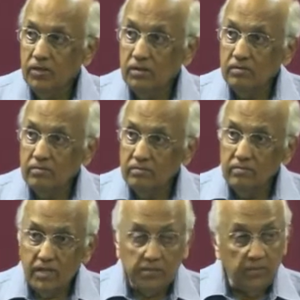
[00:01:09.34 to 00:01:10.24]
you know,
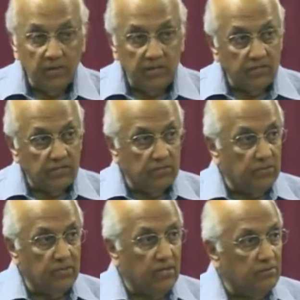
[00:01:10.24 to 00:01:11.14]
explanations of
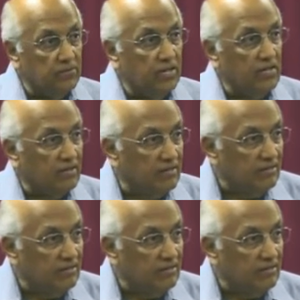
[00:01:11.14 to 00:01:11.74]
what God was like.